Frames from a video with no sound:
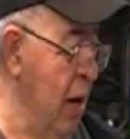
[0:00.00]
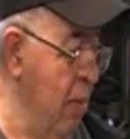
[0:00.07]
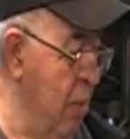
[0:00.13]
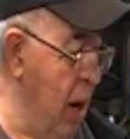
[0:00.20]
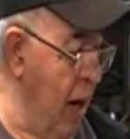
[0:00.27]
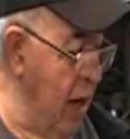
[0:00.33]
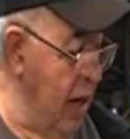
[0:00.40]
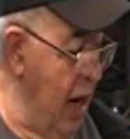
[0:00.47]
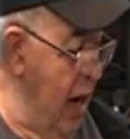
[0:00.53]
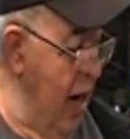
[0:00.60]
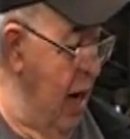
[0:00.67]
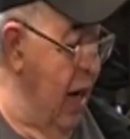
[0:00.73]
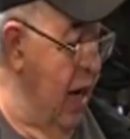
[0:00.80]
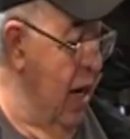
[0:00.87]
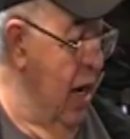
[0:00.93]
But
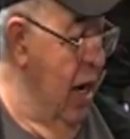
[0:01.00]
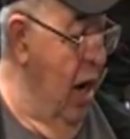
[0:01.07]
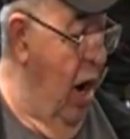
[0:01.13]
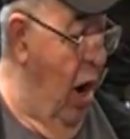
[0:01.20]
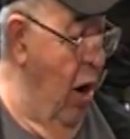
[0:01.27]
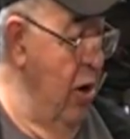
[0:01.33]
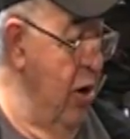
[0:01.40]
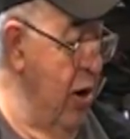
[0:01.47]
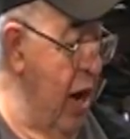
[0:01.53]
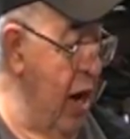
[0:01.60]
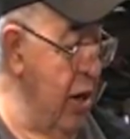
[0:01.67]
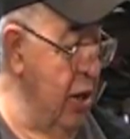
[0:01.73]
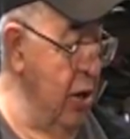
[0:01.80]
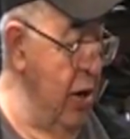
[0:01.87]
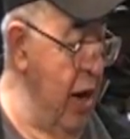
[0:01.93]
hey, all you got
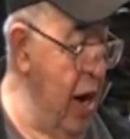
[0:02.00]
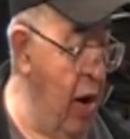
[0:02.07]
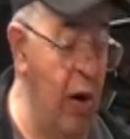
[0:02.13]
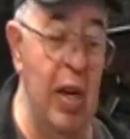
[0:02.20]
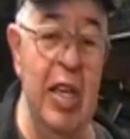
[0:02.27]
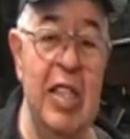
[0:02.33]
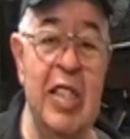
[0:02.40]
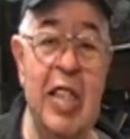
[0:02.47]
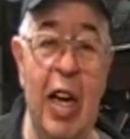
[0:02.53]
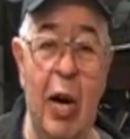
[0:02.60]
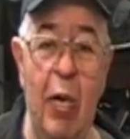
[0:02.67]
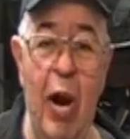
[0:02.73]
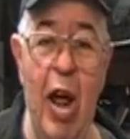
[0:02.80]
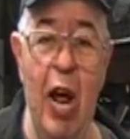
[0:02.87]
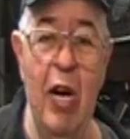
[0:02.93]
to do now is stick
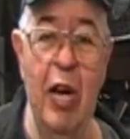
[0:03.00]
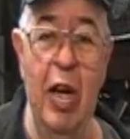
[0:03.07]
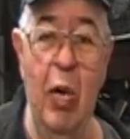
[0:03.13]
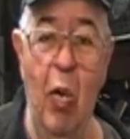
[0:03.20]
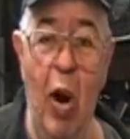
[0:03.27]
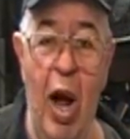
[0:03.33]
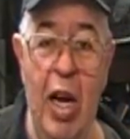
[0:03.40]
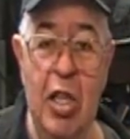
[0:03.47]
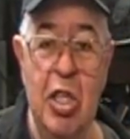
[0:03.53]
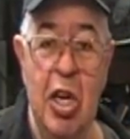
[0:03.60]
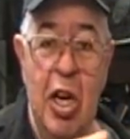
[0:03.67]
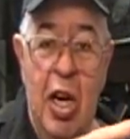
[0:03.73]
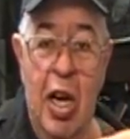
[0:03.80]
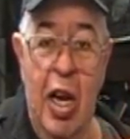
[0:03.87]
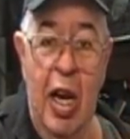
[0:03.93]
around and watch.
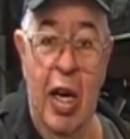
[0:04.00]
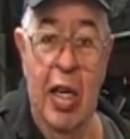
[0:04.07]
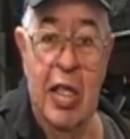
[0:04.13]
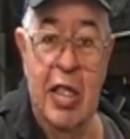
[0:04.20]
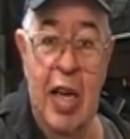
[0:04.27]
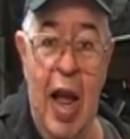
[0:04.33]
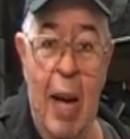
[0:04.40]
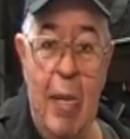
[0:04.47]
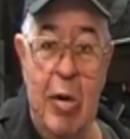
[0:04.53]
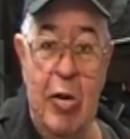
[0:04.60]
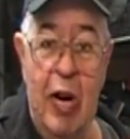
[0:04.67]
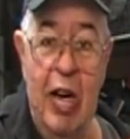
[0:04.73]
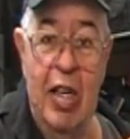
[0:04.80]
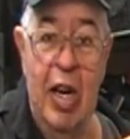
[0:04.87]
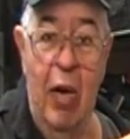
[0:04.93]
And this time it's
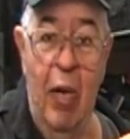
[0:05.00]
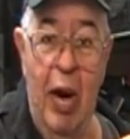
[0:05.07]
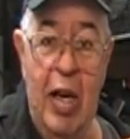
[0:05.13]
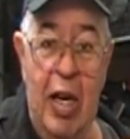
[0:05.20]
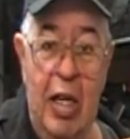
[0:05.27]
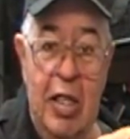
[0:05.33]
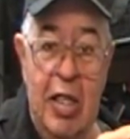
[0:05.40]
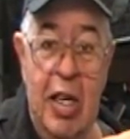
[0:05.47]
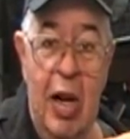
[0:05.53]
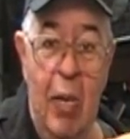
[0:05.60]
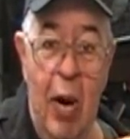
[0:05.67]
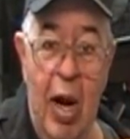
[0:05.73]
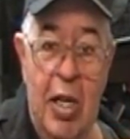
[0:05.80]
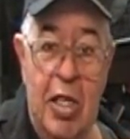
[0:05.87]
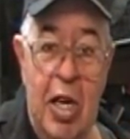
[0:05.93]
right there, right? See that
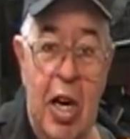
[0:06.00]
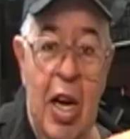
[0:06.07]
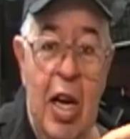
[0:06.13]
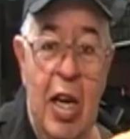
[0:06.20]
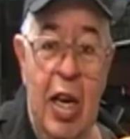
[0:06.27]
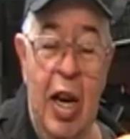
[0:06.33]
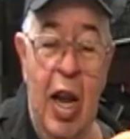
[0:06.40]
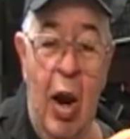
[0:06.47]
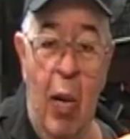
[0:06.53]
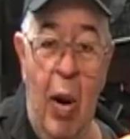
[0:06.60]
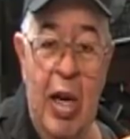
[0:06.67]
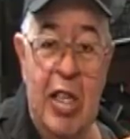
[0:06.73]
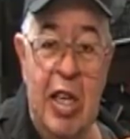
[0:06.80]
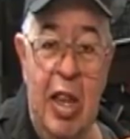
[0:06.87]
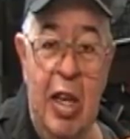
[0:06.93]
watch? You got to
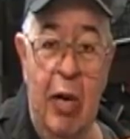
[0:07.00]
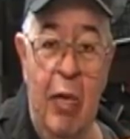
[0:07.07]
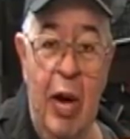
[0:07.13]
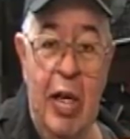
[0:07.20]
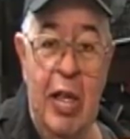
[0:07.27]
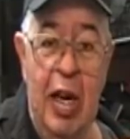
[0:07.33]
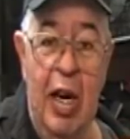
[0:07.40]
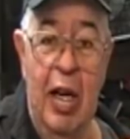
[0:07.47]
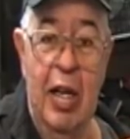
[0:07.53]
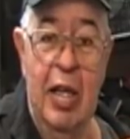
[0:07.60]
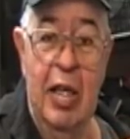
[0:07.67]
watch the thing right there.